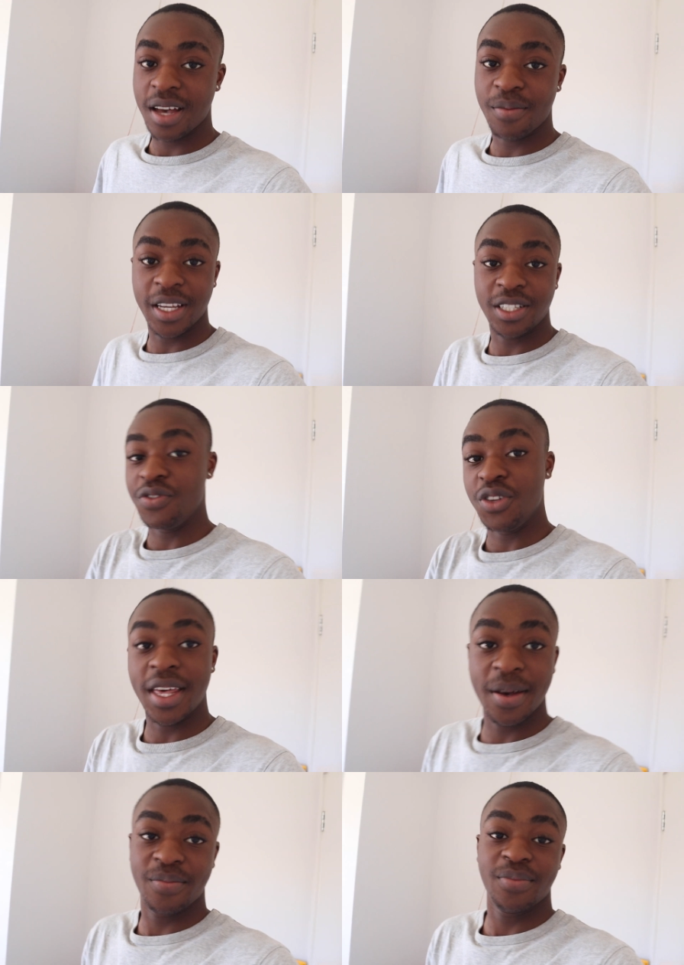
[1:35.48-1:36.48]
I'm gonna interview
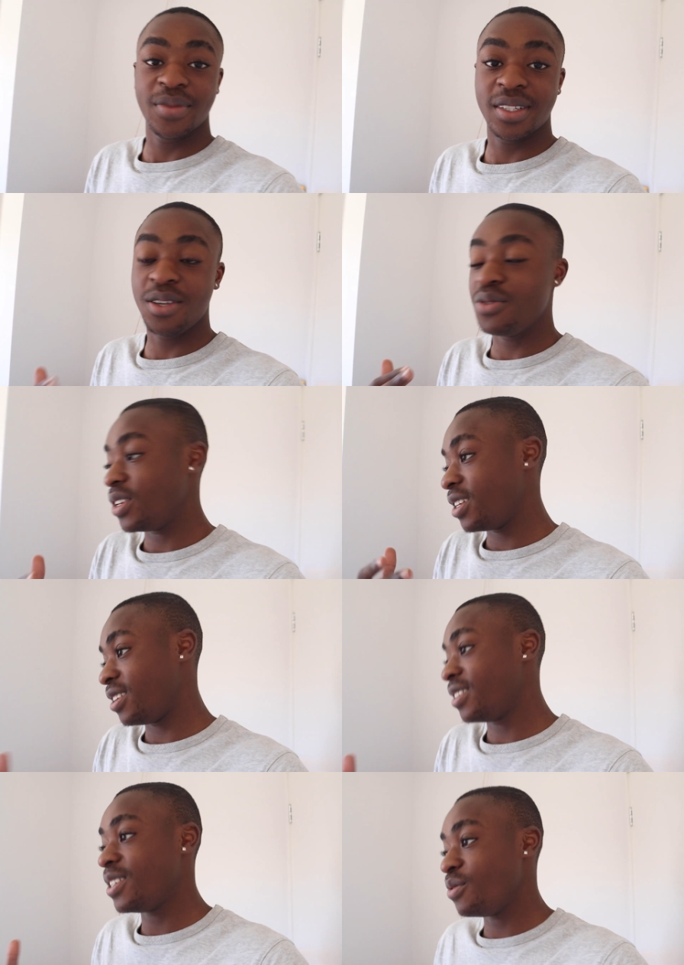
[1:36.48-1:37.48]
them,
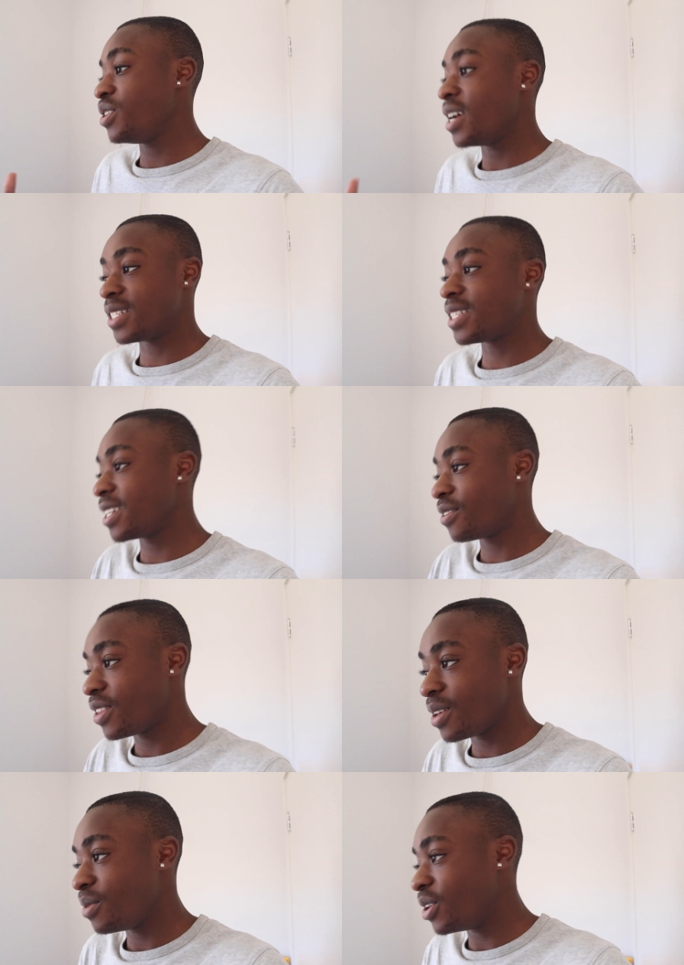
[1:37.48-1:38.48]
see what you guys think of
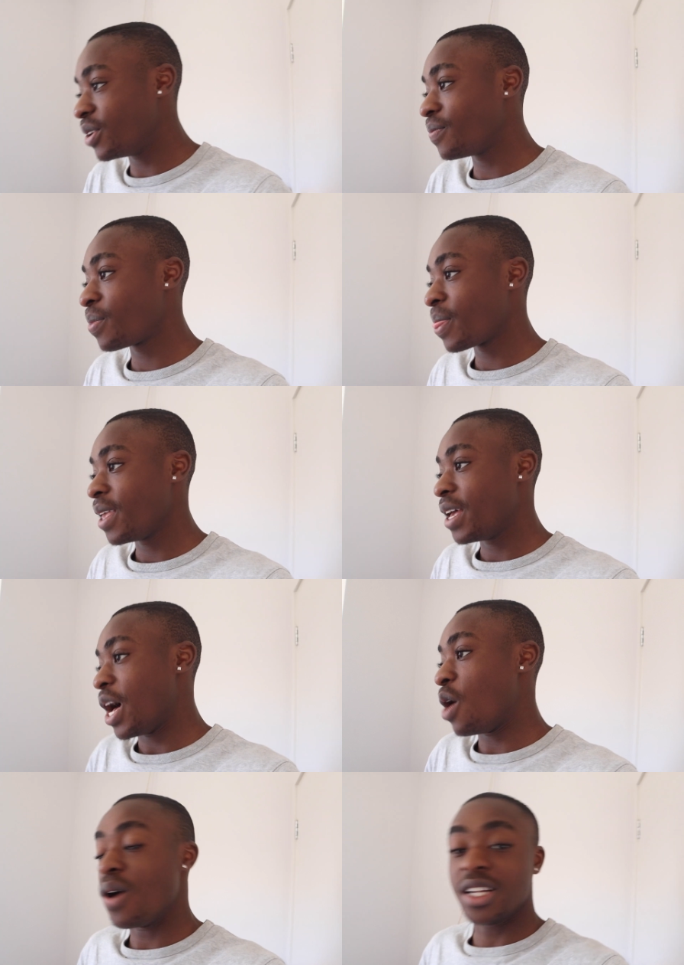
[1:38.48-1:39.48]
them, you know.
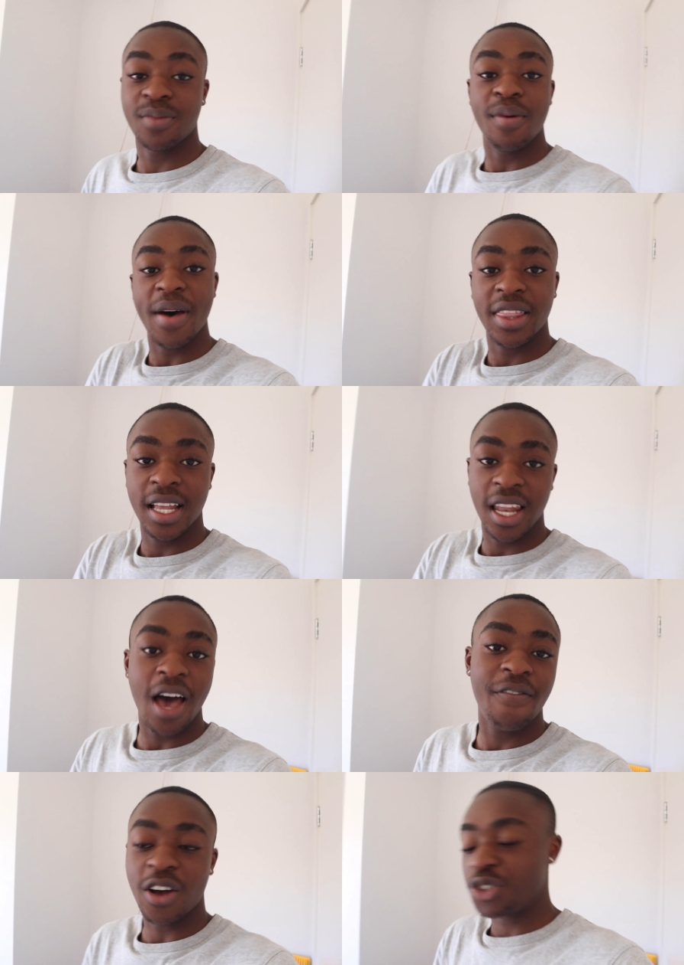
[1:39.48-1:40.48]
I'll ask them about their
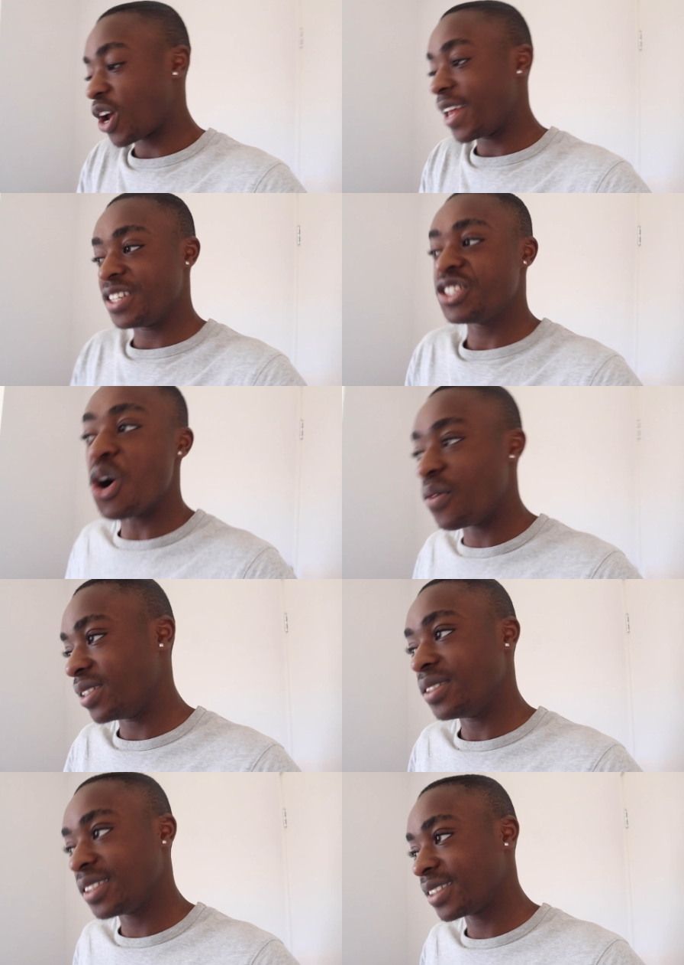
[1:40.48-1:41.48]
life, how training's
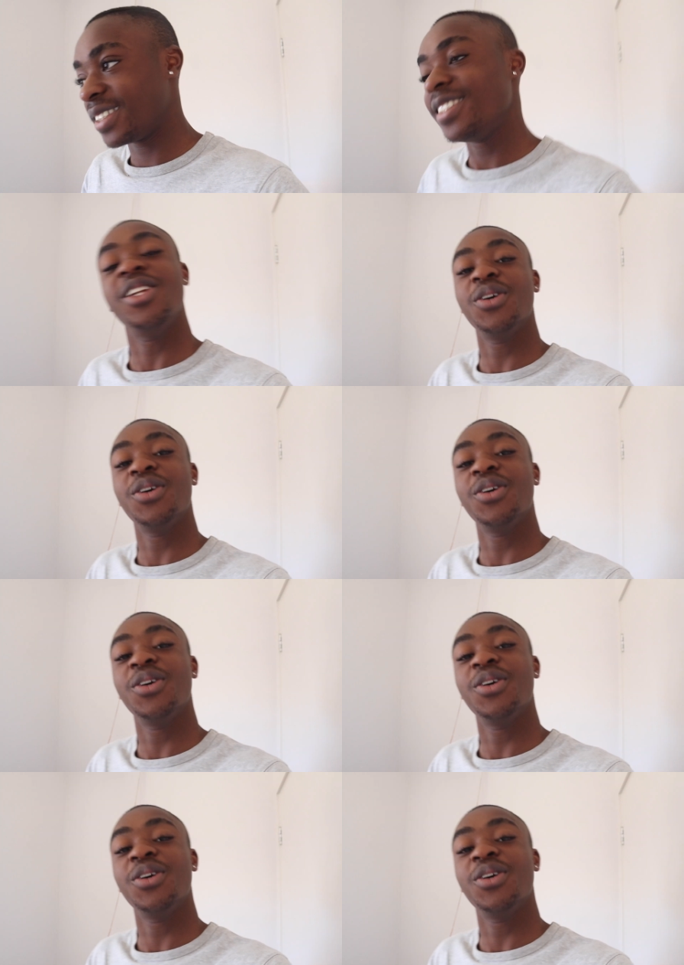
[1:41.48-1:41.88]
going, you